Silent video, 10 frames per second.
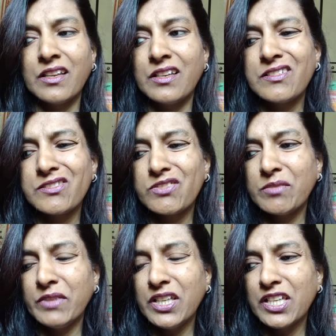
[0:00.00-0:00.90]

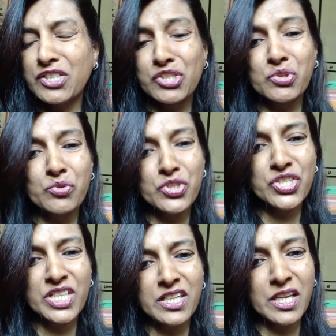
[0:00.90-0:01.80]
extremely
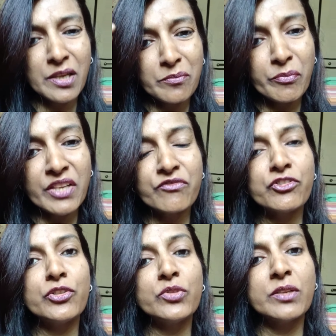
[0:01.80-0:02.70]
excruciating and
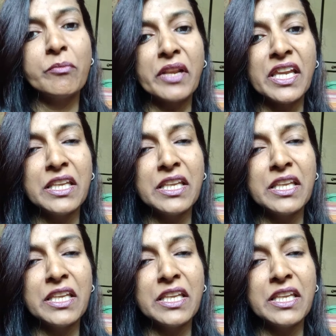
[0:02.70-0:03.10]
painful to the brain.